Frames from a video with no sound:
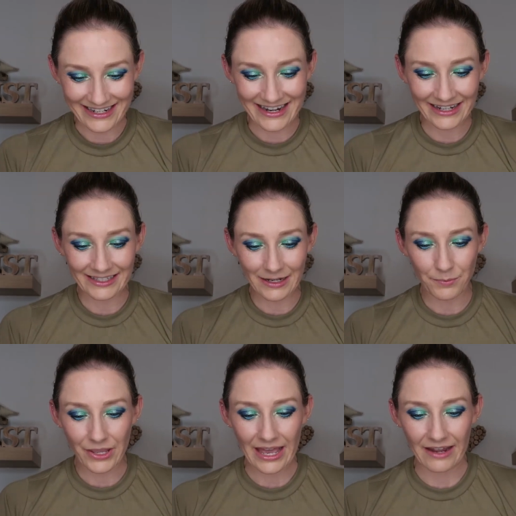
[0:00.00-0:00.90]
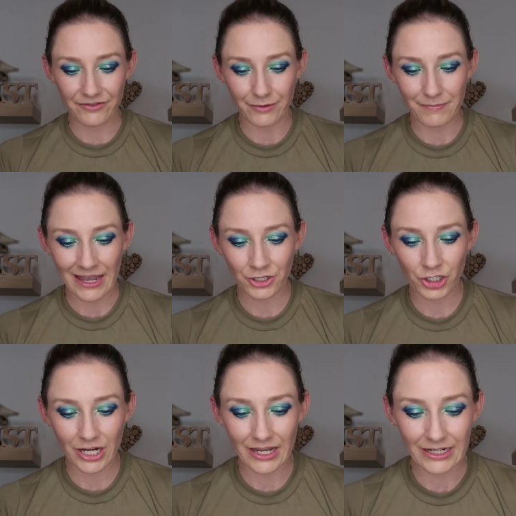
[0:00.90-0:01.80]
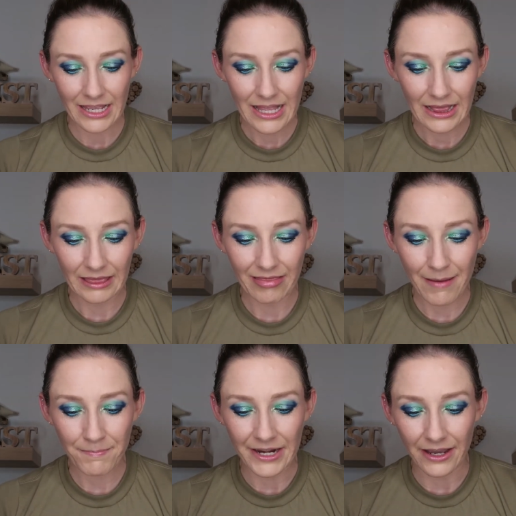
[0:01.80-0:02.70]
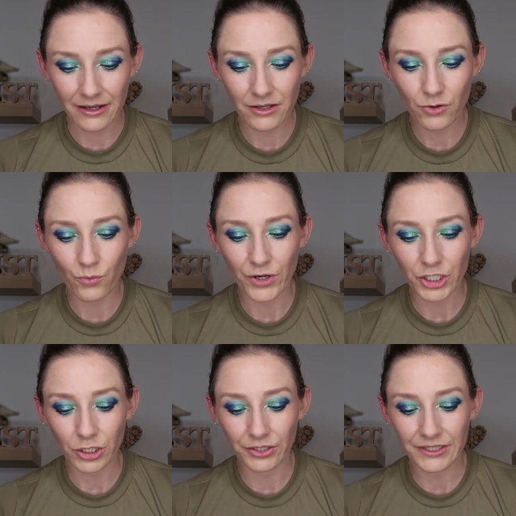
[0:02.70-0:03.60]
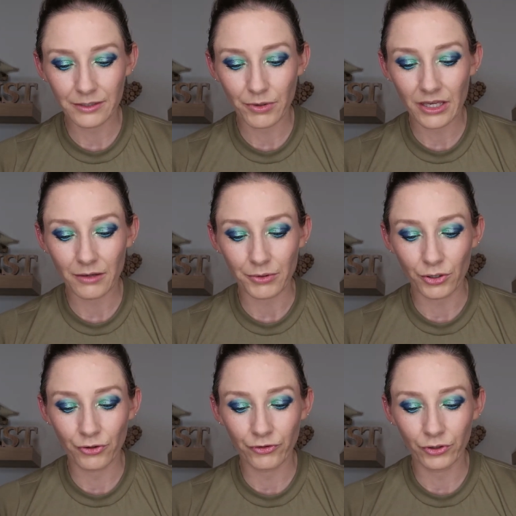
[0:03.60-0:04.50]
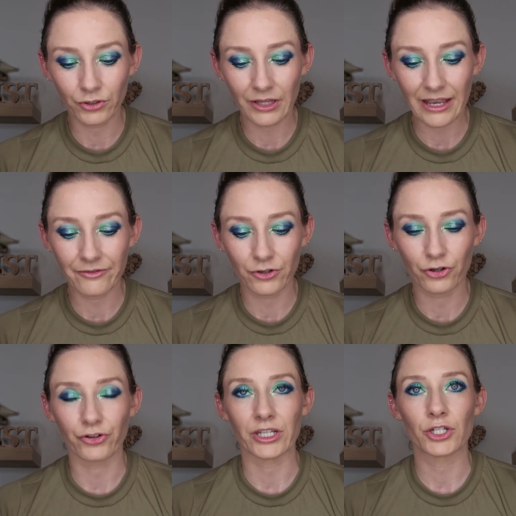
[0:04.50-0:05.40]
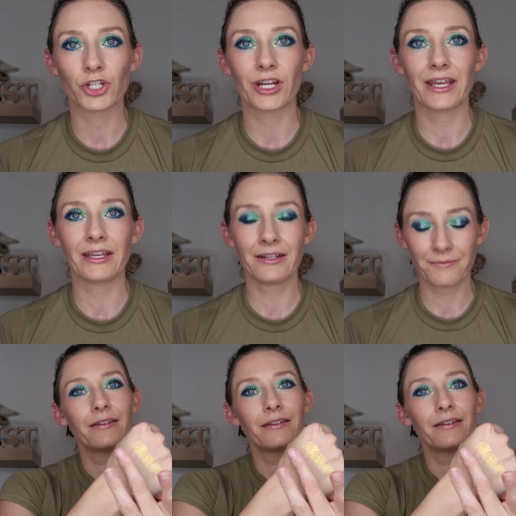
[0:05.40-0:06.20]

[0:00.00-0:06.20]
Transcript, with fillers: Next up we have the matte shade Lemna, which looks to be a beautiful evergreen shade.